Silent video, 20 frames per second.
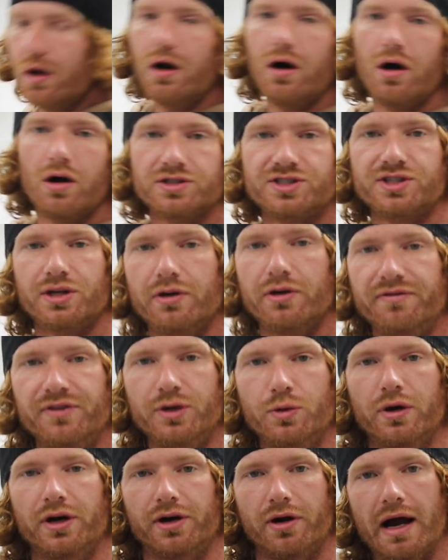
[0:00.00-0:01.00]
Also, if
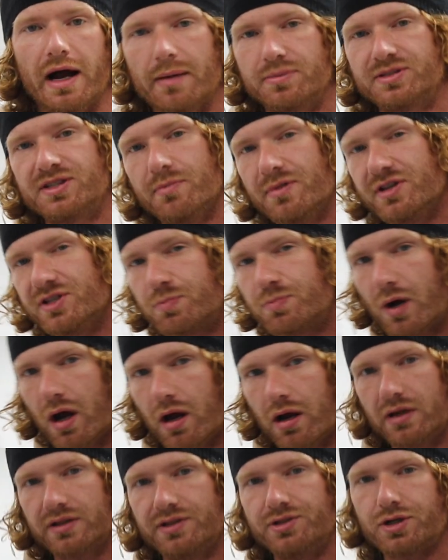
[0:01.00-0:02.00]
you want to grab some of this
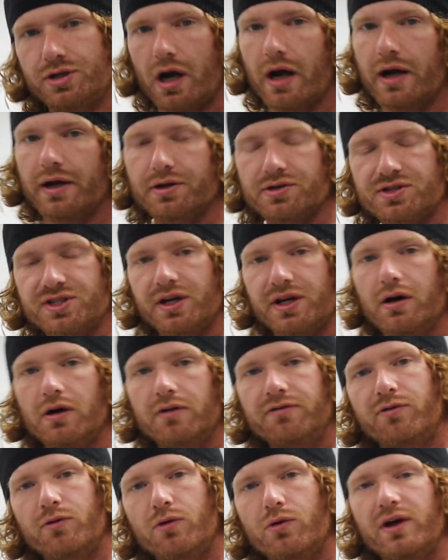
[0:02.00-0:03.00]
product and try it
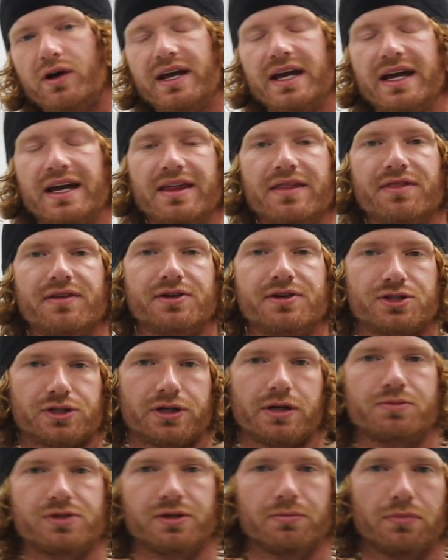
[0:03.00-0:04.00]
yourself, in the
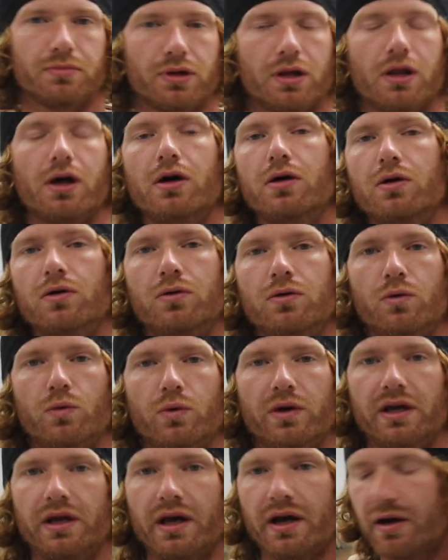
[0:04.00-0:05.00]
description below,
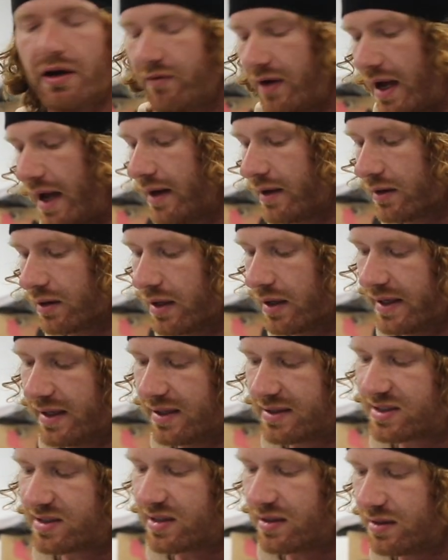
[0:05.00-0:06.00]
we have added
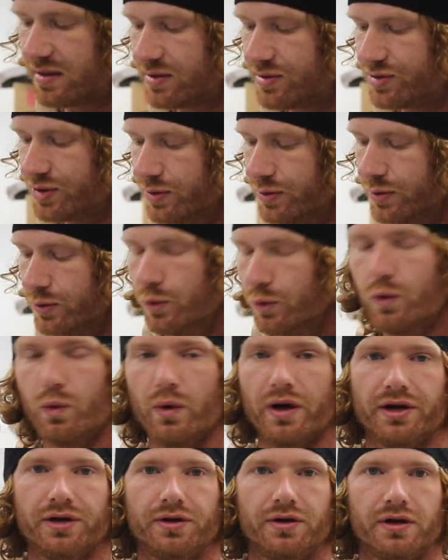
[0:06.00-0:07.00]
links to
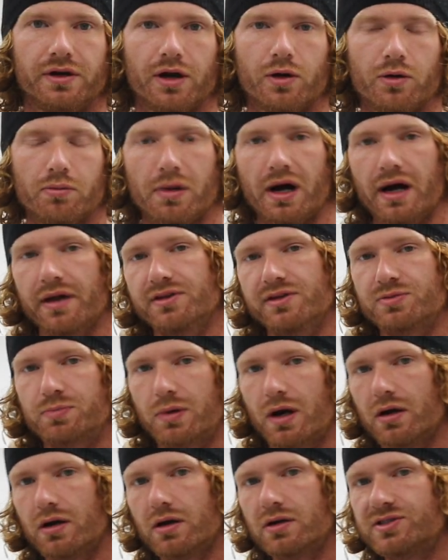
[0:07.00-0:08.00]
where you can go and buy this
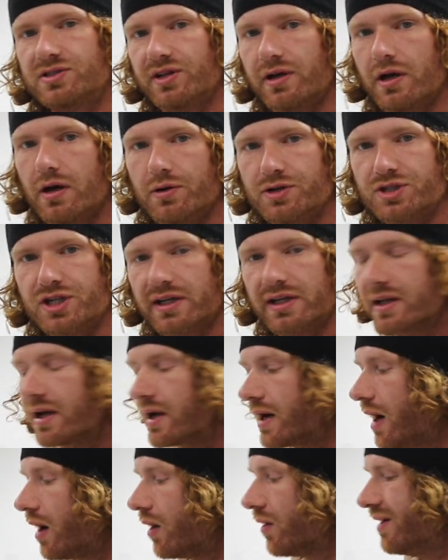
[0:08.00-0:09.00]
product. So go and check
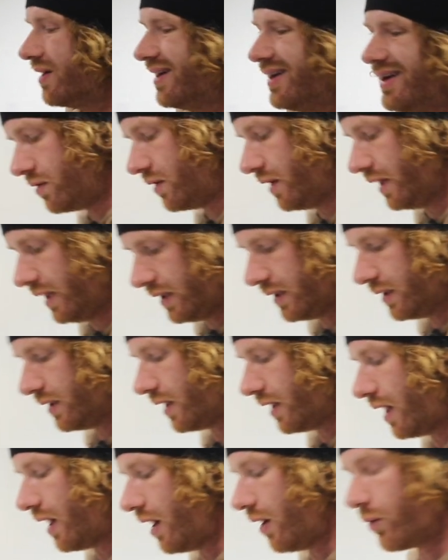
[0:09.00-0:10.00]
that out. And
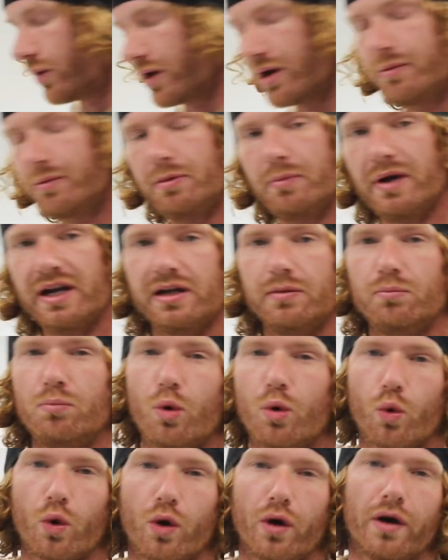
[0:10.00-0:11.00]
we're going to be making
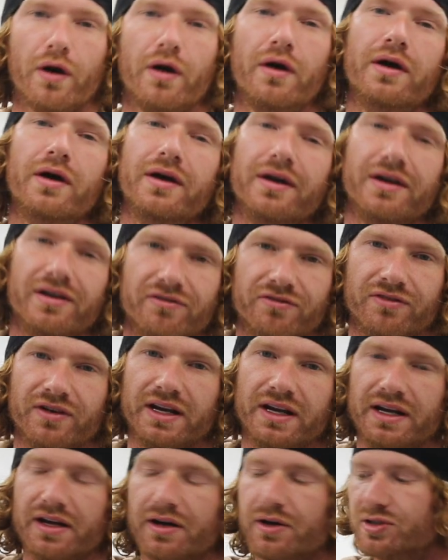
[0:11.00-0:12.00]
more
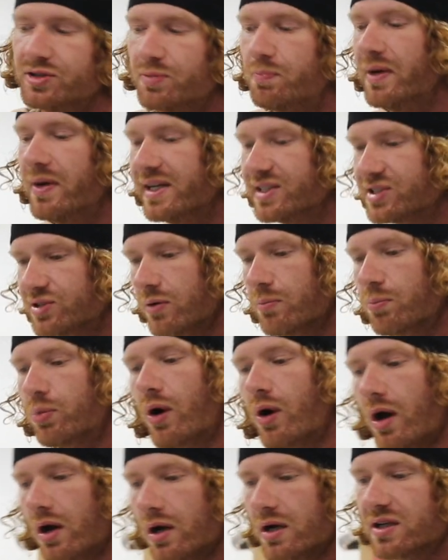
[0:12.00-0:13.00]
videos based on
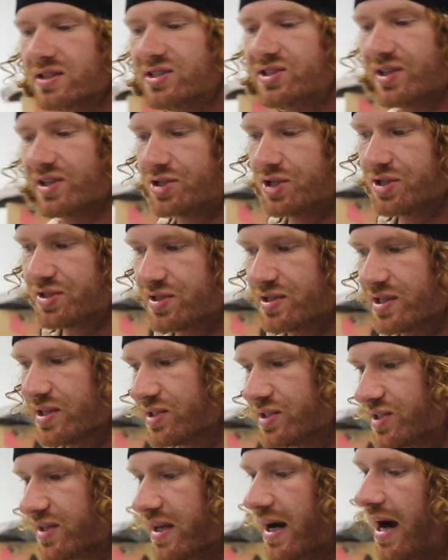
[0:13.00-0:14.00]
products such as
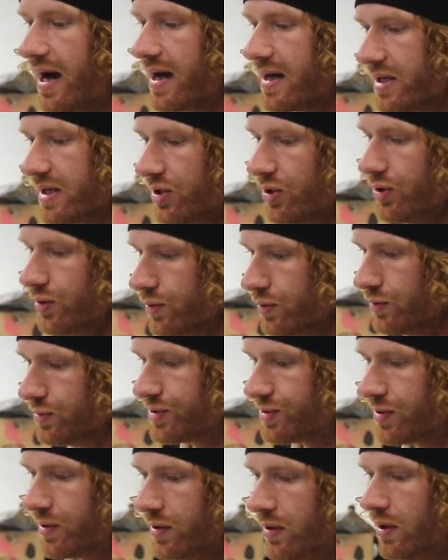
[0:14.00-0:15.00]
this that I
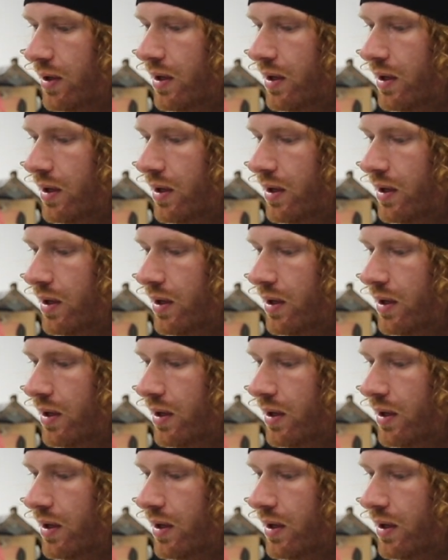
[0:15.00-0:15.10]
use.